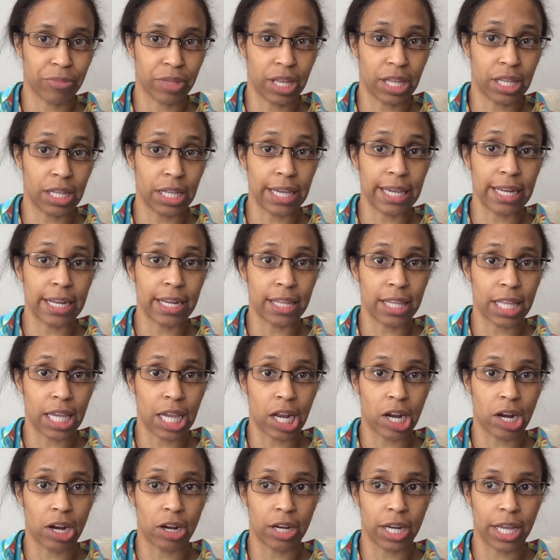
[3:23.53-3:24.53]
lady
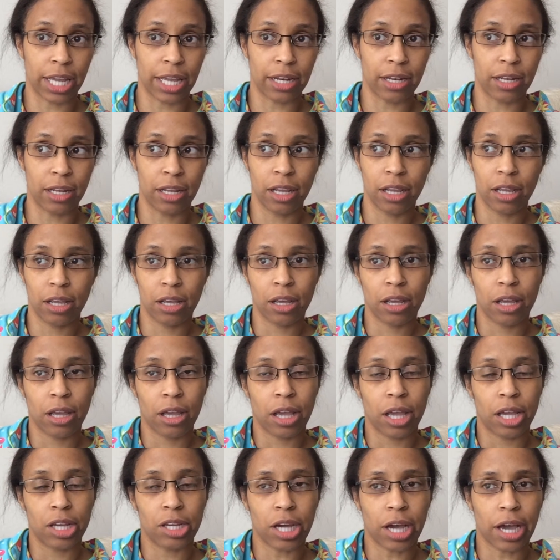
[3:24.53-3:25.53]
there, and
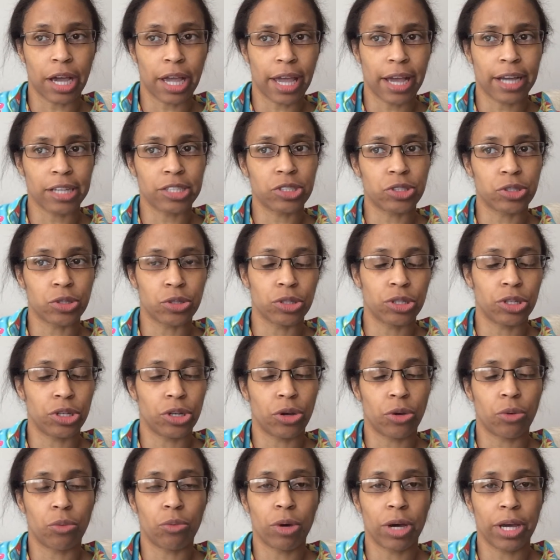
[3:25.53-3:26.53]
I asked her, you
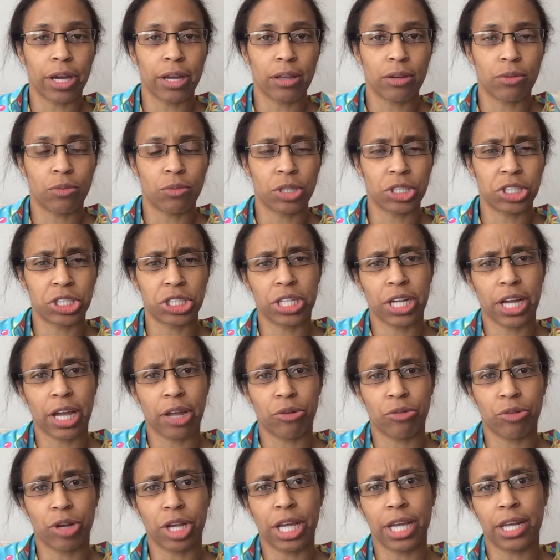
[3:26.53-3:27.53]
know, what should I
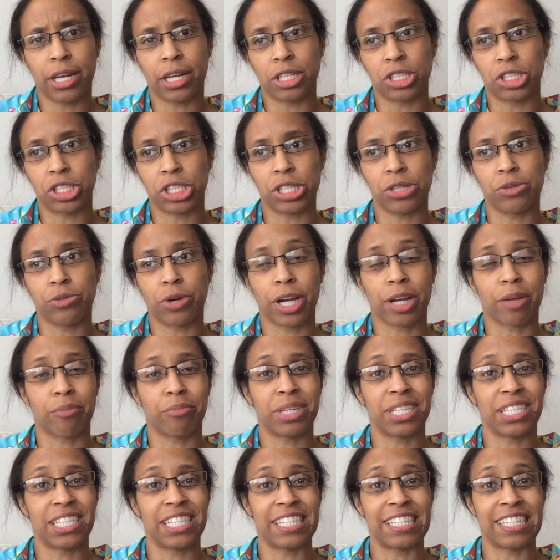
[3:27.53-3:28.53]
read? And she
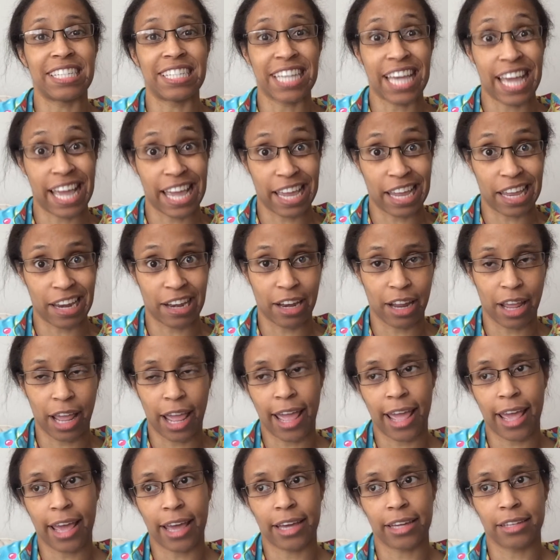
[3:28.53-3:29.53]
recommended Zane.
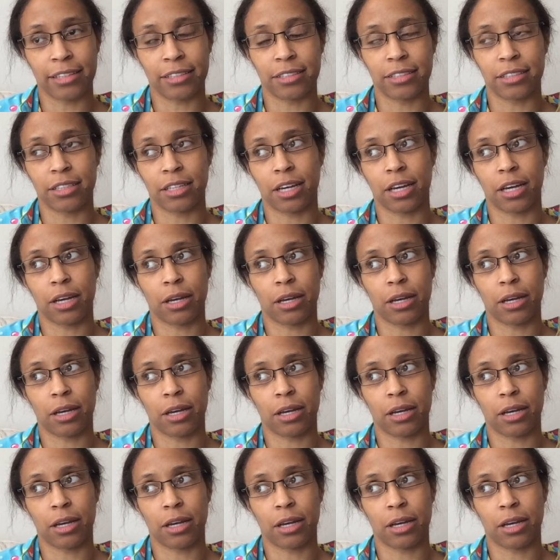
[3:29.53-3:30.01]
And